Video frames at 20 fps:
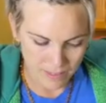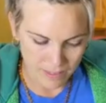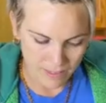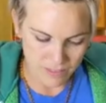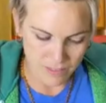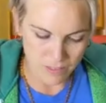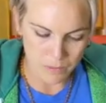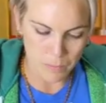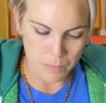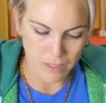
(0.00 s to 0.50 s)

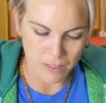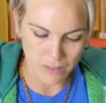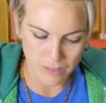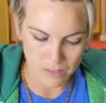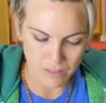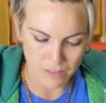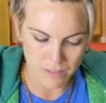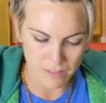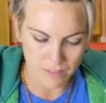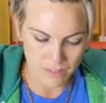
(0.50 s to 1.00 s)
It
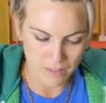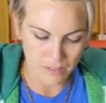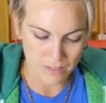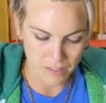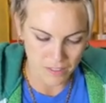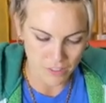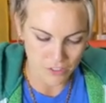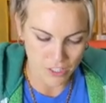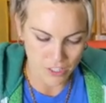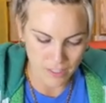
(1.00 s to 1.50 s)
smells
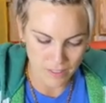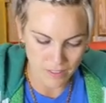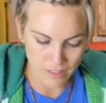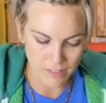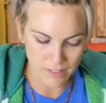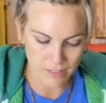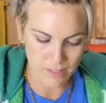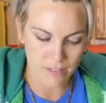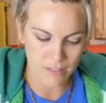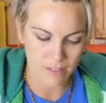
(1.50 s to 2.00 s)

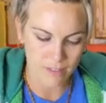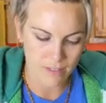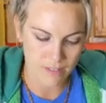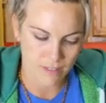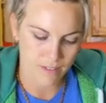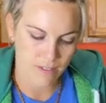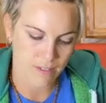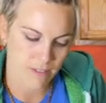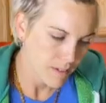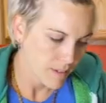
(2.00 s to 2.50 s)
delicious.
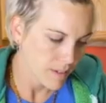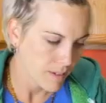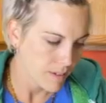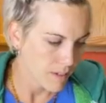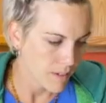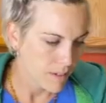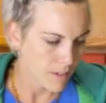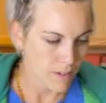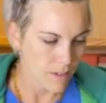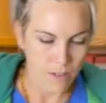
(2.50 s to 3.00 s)

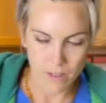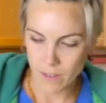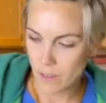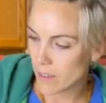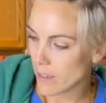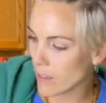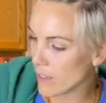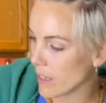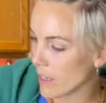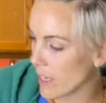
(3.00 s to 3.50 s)

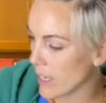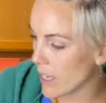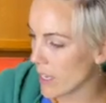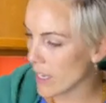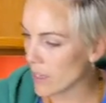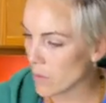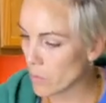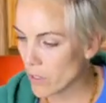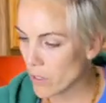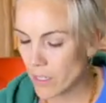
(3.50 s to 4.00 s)

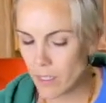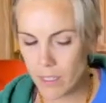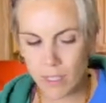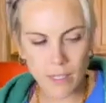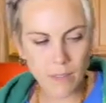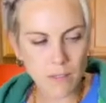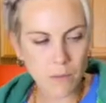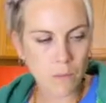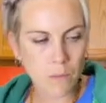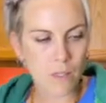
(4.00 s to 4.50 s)
And we're gonna
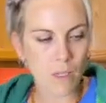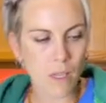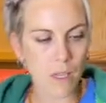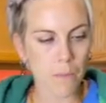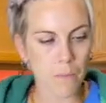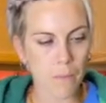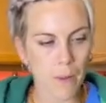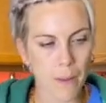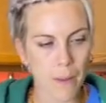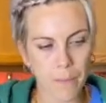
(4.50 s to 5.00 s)
need some
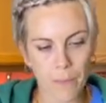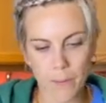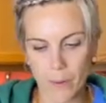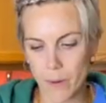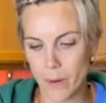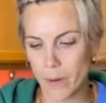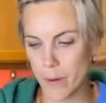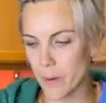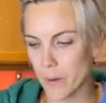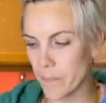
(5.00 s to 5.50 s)
salt and
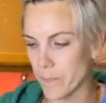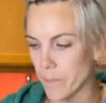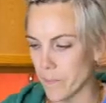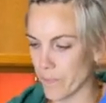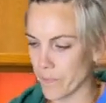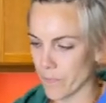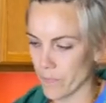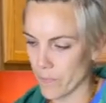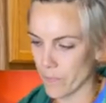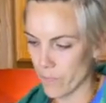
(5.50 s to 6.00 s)
pepper.
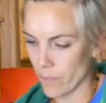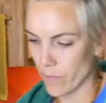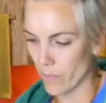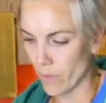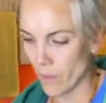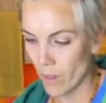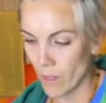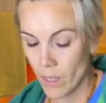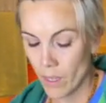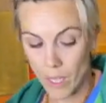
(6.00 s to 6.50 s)

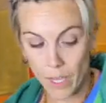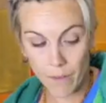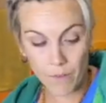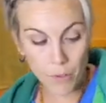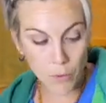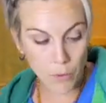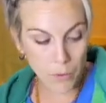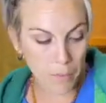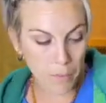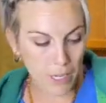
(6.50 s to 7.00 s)
If
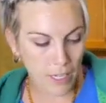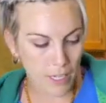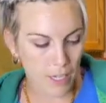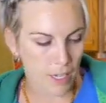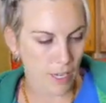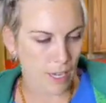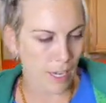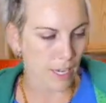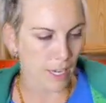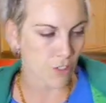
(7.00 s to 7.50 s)
you were
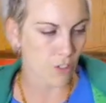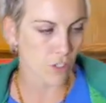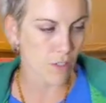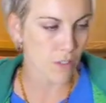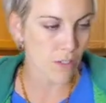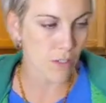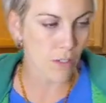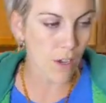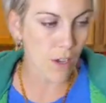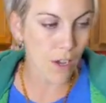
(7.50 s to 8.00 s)
making Asian
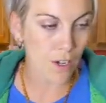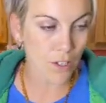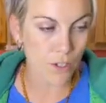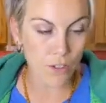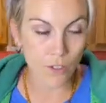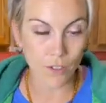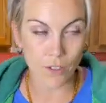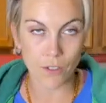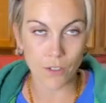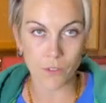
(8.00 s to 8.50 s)
slaw, you
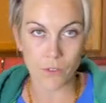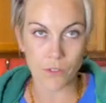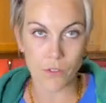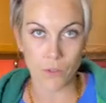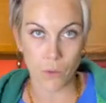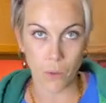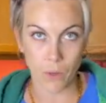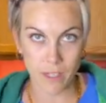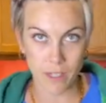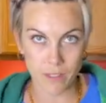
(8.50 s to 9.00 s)
could use
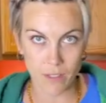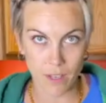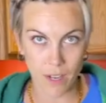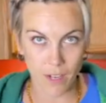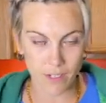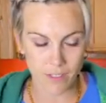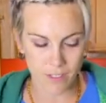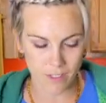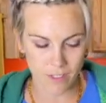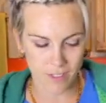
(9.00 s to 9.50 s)
soy
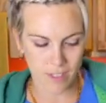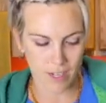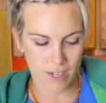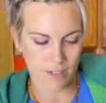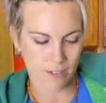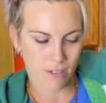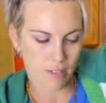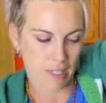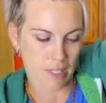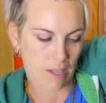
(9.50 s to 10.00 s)
sauce instead
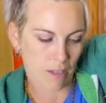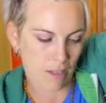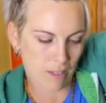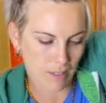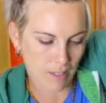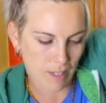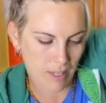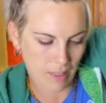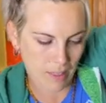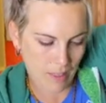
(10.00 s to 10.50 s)
of
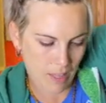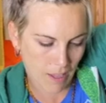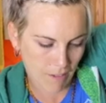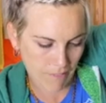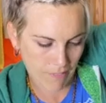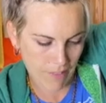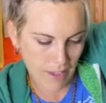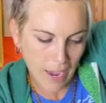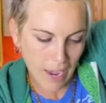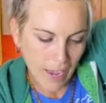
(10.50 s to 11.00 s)
salt. I
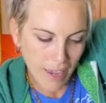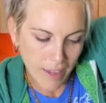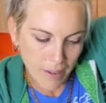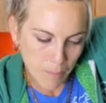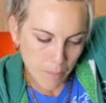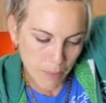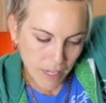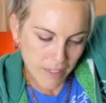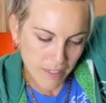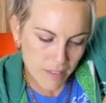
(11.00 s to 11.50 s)
love that. It
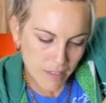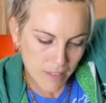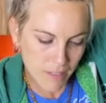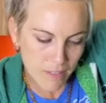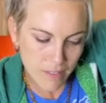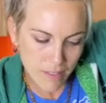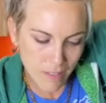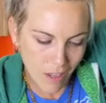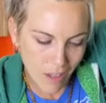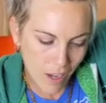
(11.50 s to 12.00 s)
makes the
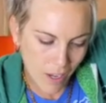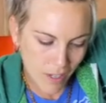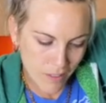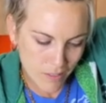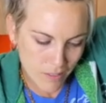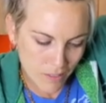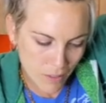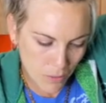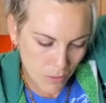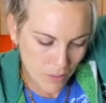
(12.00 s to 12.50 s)
slaw
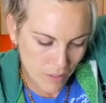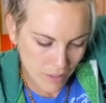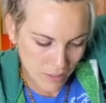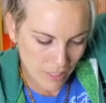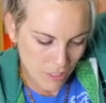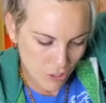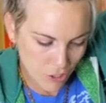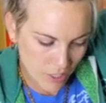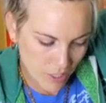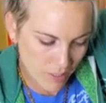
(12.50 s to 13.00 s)
so
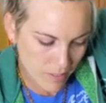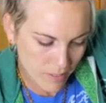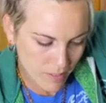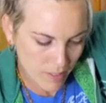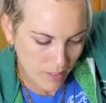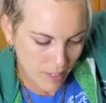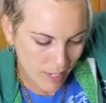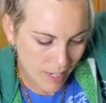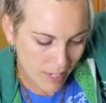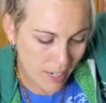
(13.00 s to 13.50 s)
delicious.
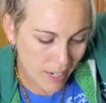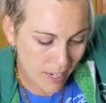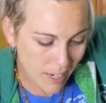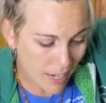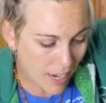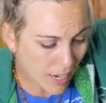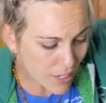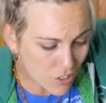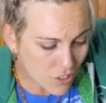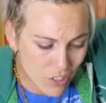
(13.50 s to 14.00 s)
And
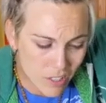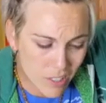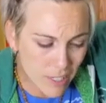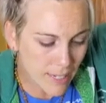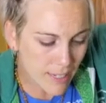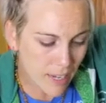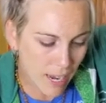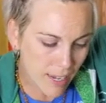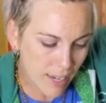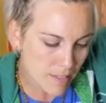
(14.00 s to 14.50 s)

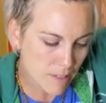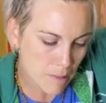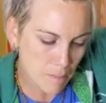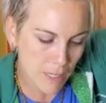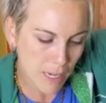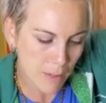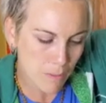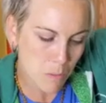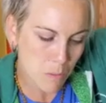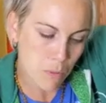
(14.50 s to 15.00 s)
actually, I
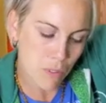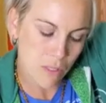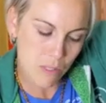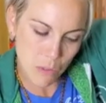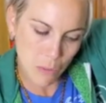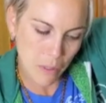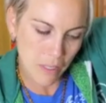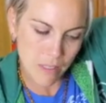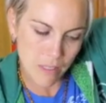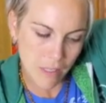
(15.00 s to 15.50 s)
sometimes put
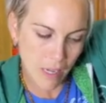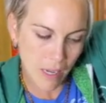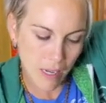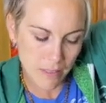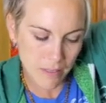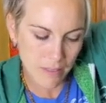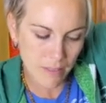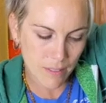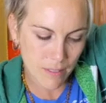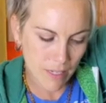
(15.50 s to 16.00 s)
soy
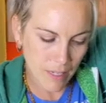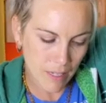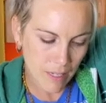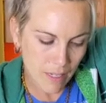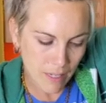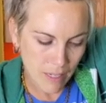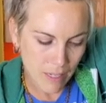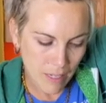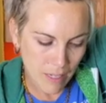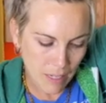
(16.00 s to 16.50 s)
sauce
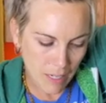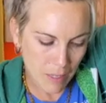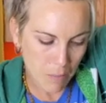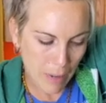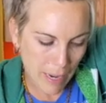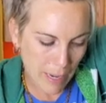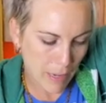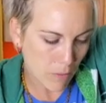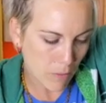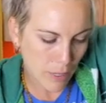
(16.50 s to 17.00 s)
in
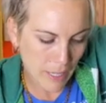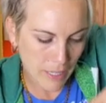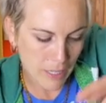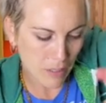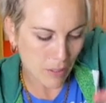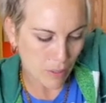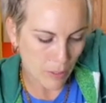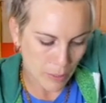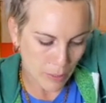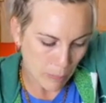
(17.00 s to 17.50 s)
my
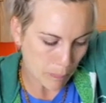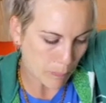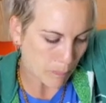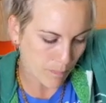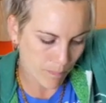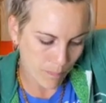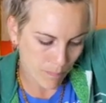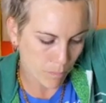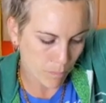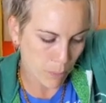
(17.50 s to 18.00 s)
regular
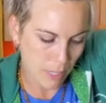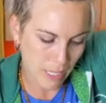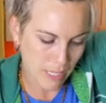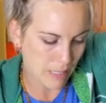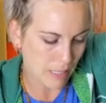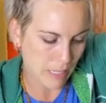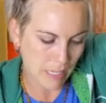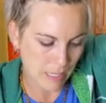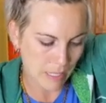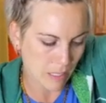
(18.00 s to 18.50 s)

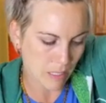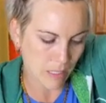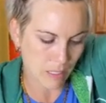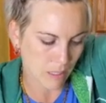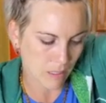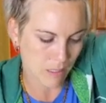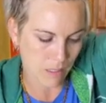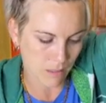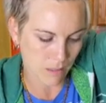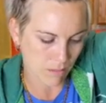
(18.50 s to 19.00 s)
picnic
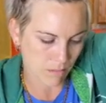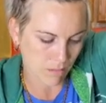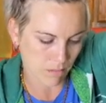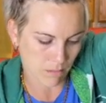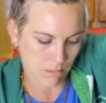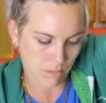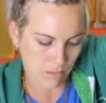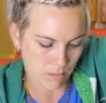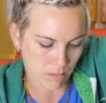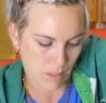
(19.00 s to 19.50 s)

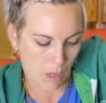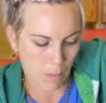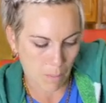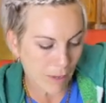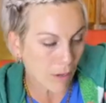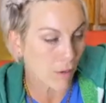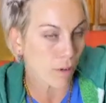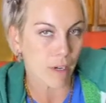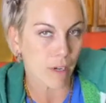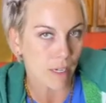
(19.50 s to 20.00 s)

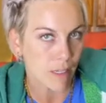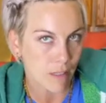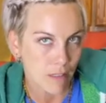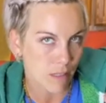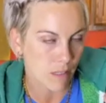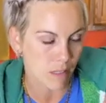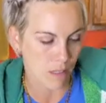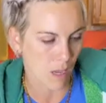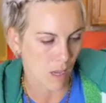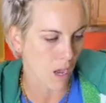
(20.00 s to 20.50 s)
American
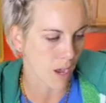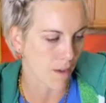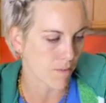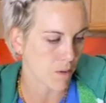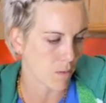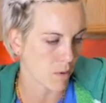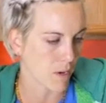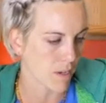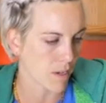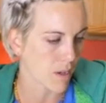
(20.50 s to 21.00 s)
slaw, if
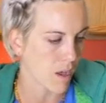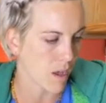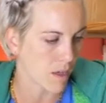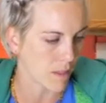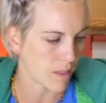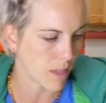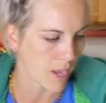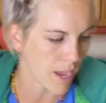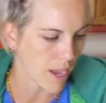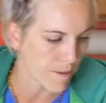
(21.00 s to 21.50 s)
you want to call
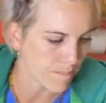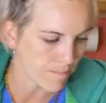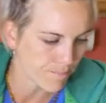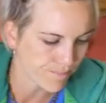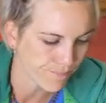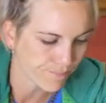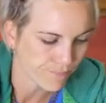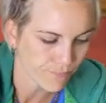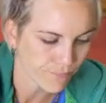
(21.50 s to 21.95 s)
it that.